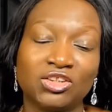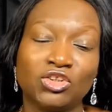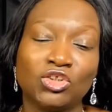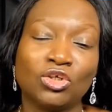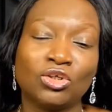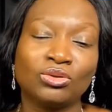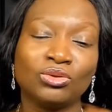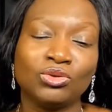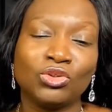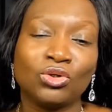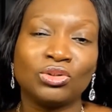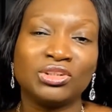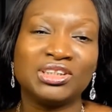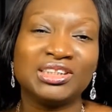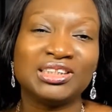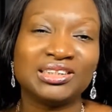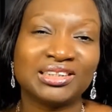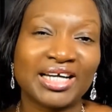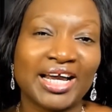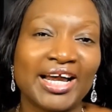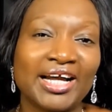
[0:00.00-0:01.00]
your
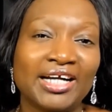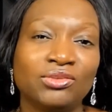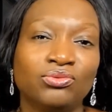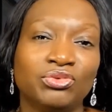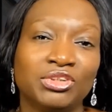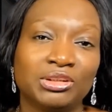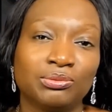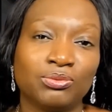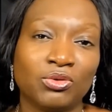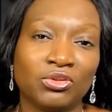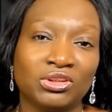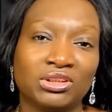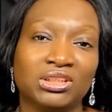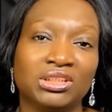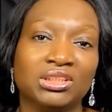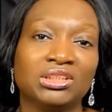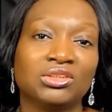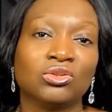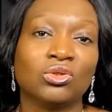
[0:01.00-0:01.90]
desired responses,